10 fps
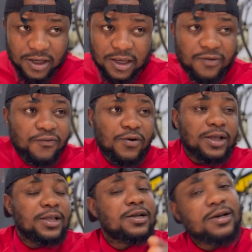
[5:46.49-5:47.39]
If
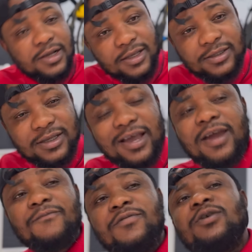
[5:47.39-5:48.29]
fuel increase,
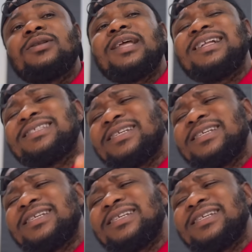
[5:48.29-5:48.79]
every other